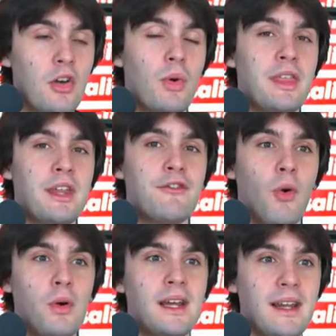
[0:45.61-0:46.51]
within
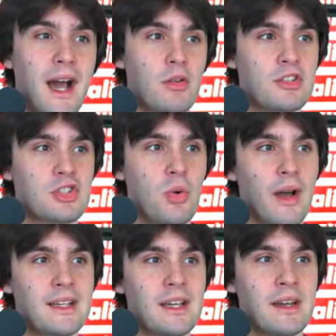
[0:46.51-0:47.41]
48 hours so
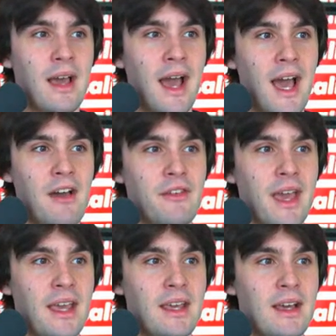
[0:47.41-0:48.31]
I can have
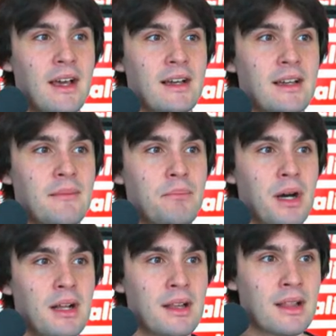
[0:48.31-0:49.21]
a
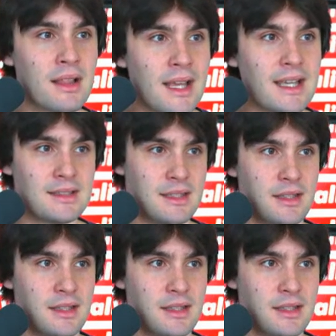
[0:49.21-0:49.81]
complete